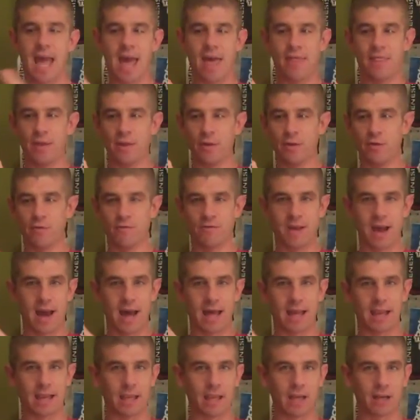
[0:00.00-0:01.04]
and then you've
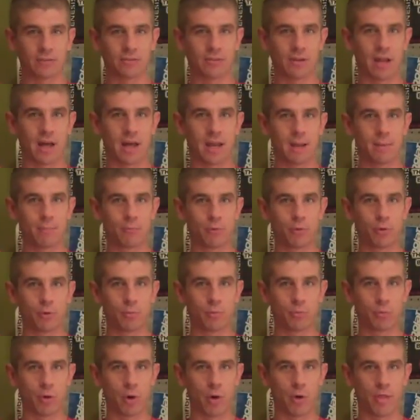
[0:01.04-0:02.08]
got Luxilon
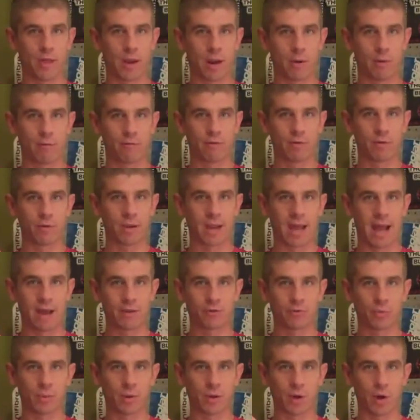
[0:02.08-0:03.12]
M2 Pro that I reviewed
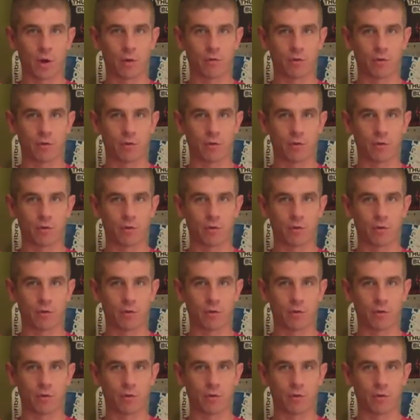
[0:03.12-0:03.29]
last week